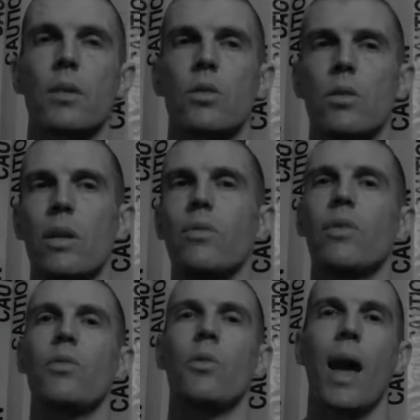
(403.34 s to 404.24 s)
So even
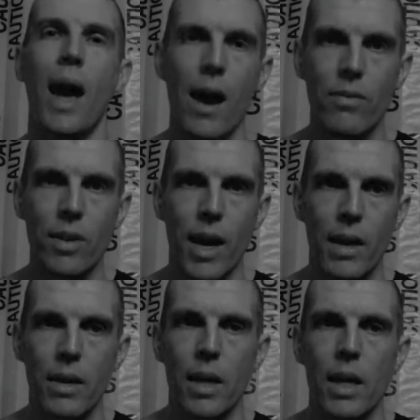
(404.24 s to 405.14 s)
if you have
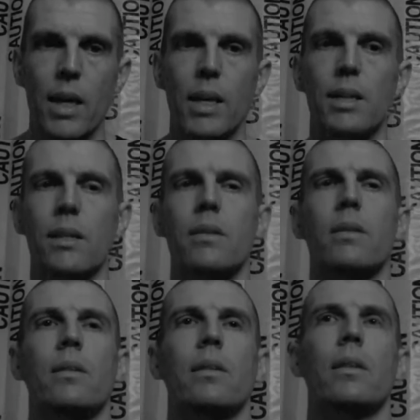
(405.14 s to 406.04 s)
that, it
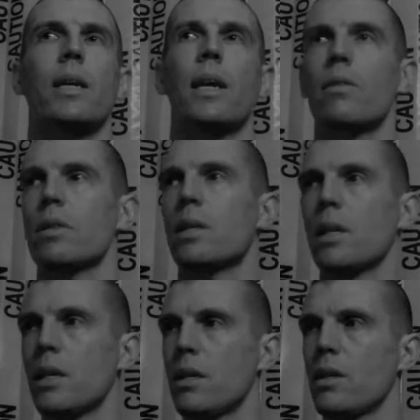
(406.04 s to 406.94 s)
doesn't
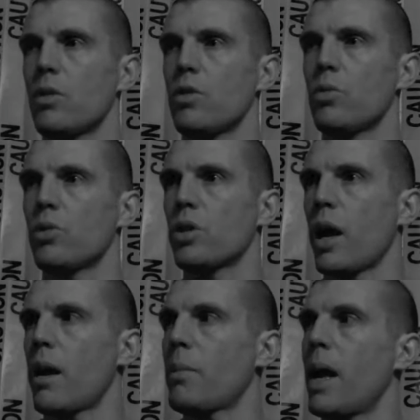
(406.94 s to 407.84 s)
guarantee you a
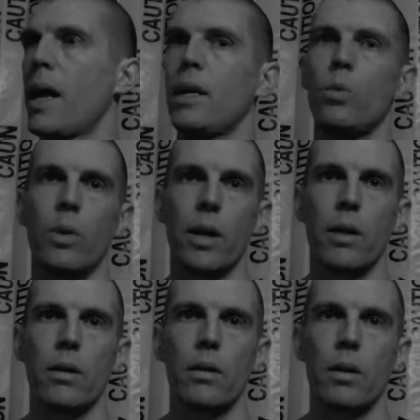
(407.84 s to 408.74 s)
job anywhere,
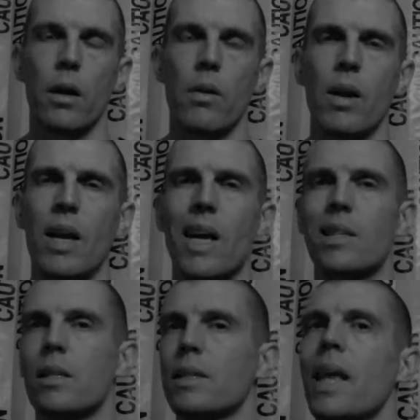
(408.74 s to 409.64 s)
you know?
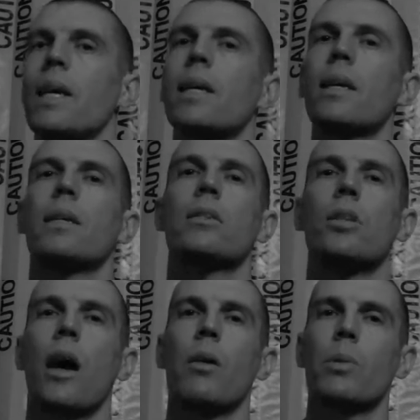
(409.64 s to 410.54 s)
It's just like getting a
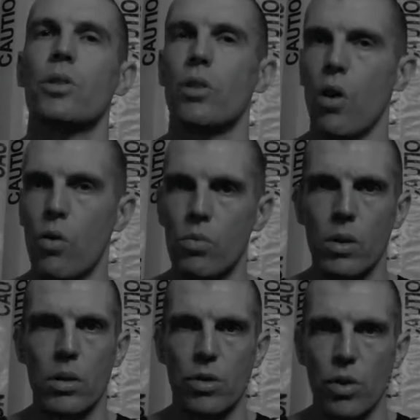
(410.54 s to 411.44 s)
job in your own
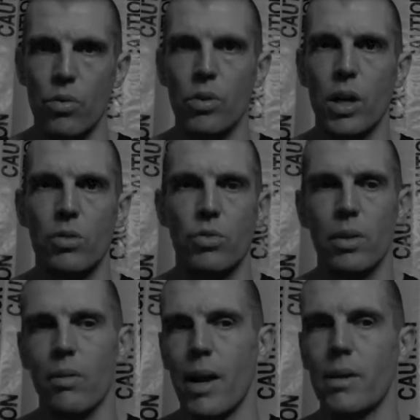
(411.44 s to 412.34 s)
country,
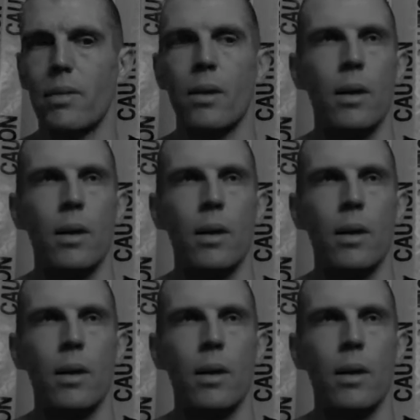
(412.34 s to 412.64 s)
right?